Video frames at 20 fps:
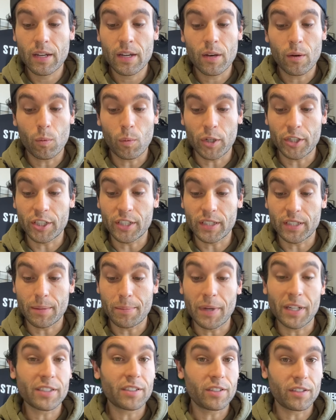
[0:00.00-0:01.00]
which is a
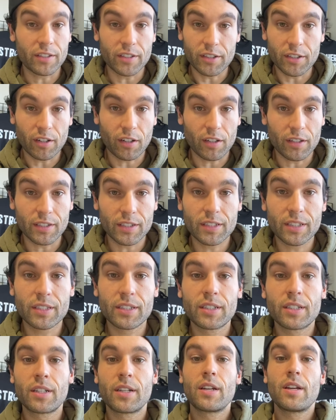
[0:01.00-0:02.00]
muscle endurance
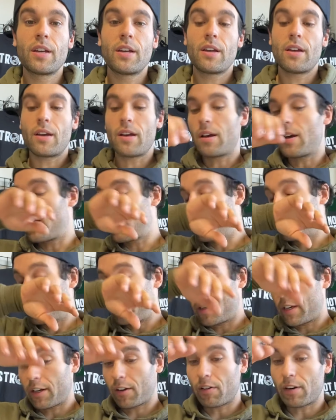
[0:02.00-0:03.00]

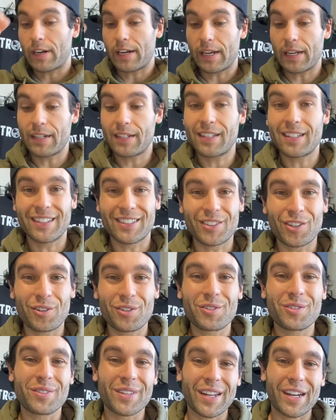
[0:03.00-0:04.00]
ingredient. It's
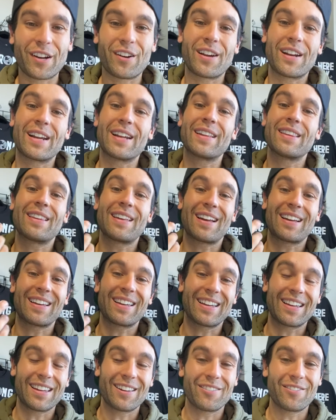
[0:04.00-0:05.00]
also the ingredient that
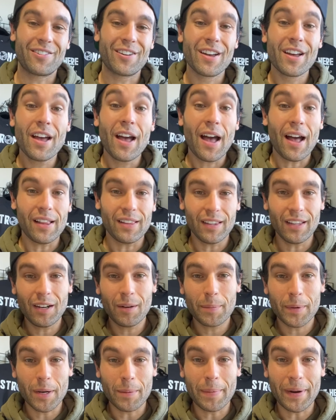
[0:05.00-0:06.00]
can give a little
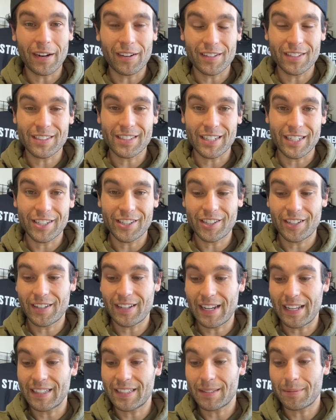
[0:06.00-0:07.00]
bit of paresthesia
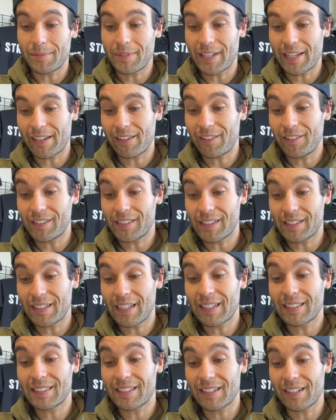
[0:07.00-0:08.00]
and some tingles, and
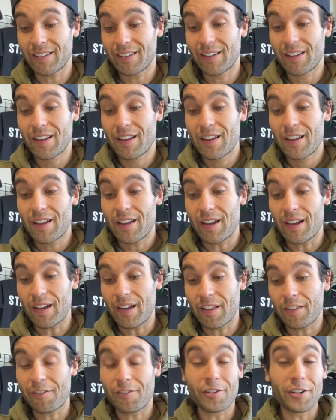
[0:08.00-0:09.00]
that's in
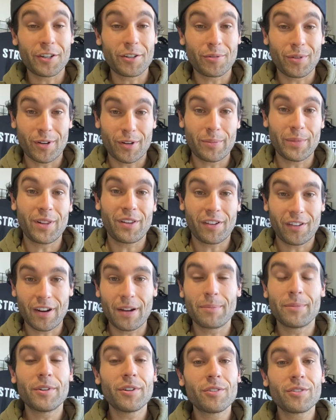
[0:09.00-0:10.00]
a 3,200
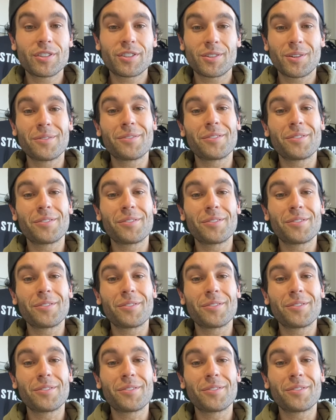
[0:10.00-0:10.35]
milligram dose. So if